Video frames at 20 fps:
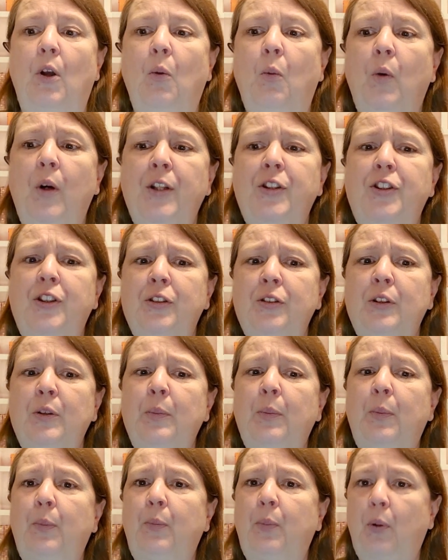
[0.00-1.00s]
When
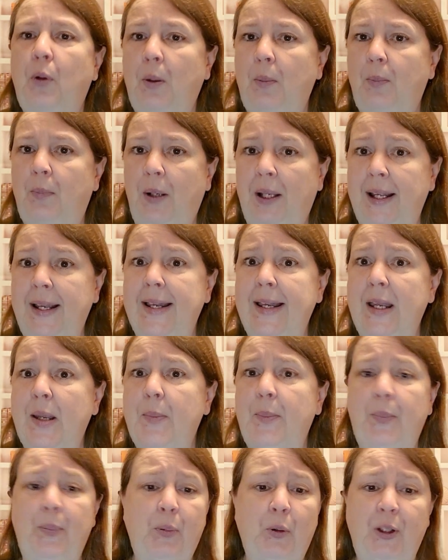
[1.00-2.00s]
children play
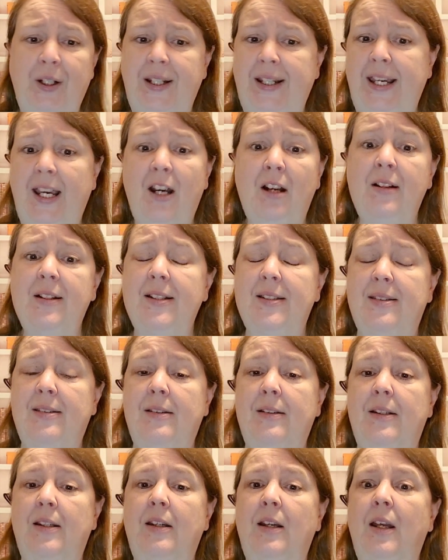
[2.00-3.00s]

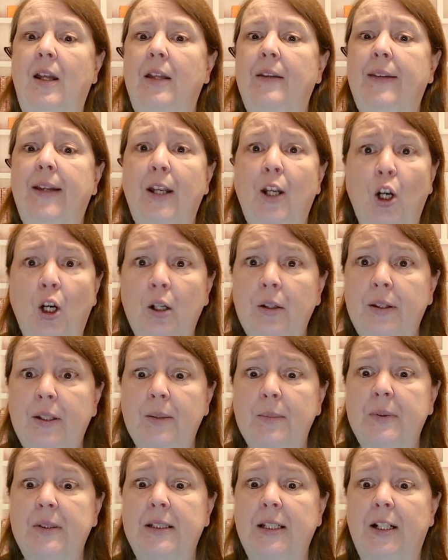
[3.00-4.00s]
precariously, they hurt
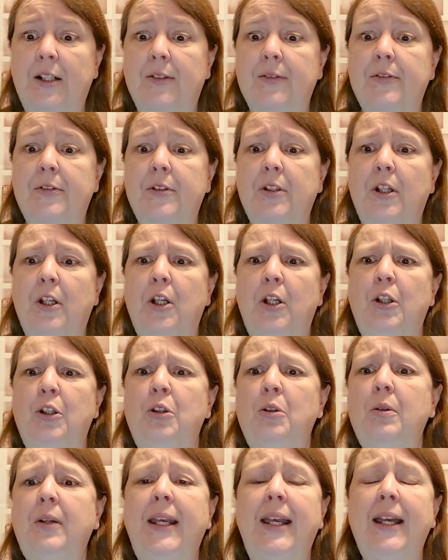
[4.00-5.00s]
themselves.
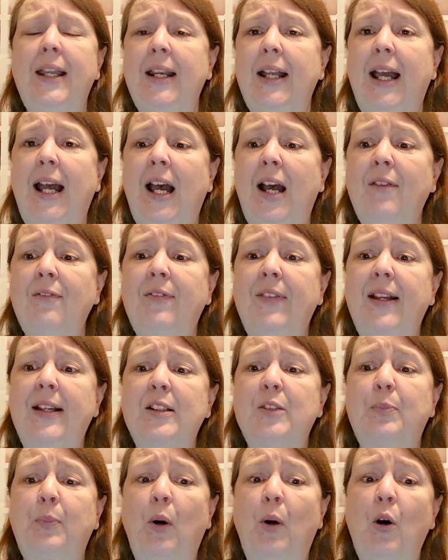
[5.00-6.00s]
You can't have
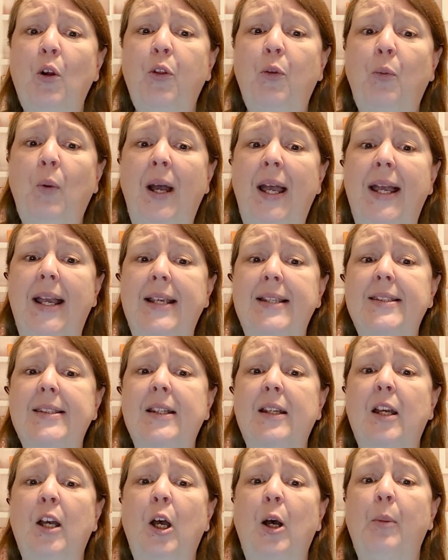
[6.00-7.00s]
things both ways,
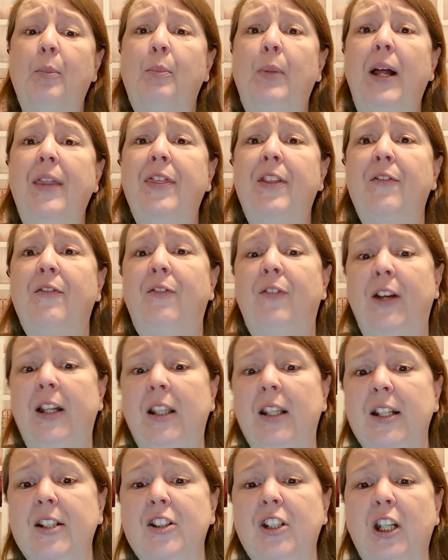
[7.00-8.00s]
but the
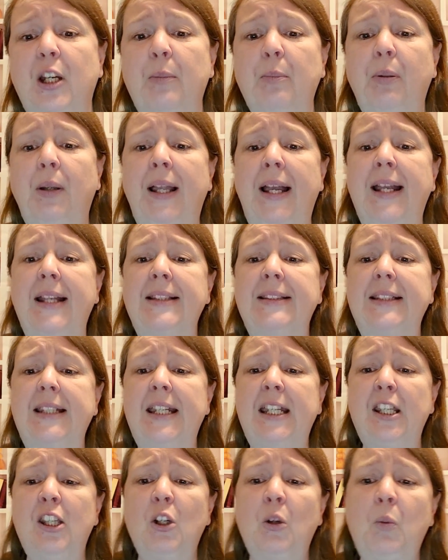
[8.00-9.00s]
village complains
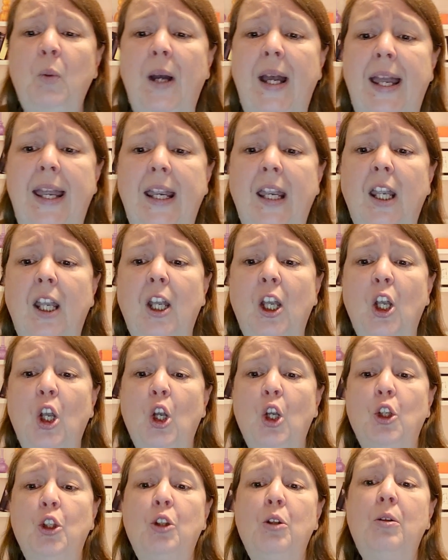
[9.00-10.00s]
either way.
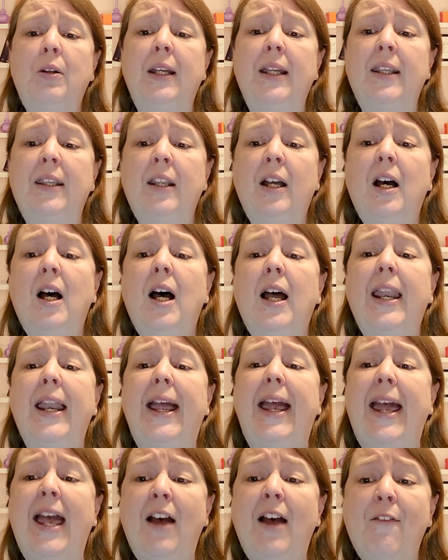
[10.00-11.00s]
You cannot
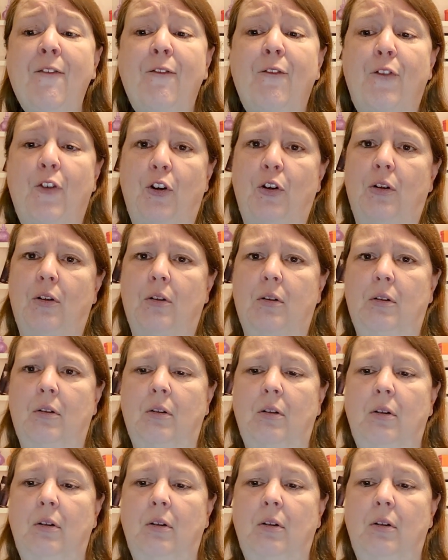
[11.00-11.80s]
ever